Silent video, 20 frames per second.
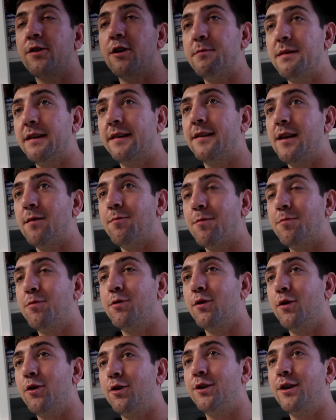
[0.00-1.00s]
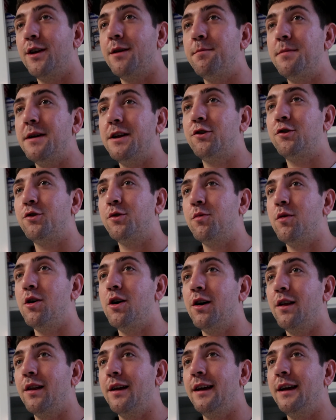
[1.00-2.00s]
so I messed up. I put Luna in bed too
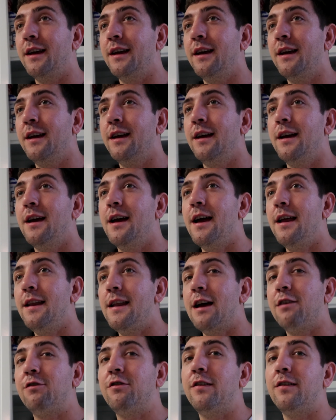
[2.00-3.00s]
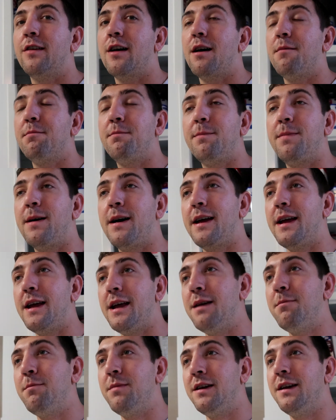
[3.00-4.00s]
early, and now she's up.
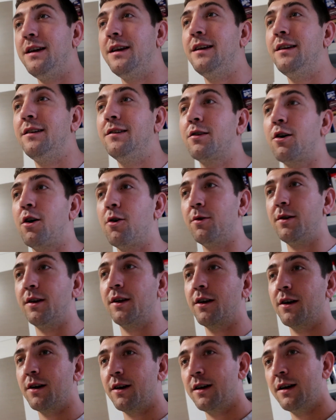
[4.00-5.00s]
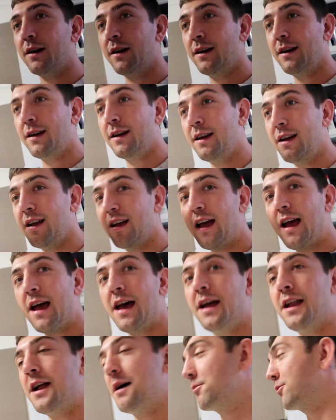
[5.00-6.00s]
But Immy's holding her,
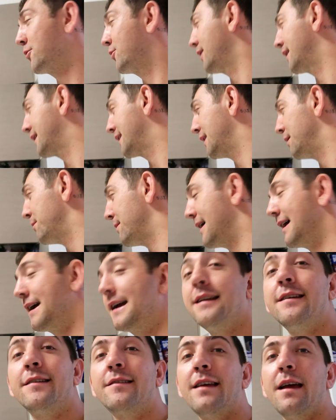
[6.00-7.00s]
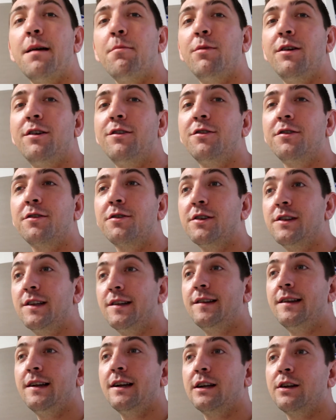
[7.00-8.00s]
and I'm quickly making a sandwich because
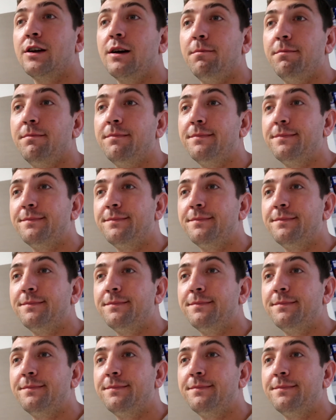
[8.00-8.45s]
it's dinner time.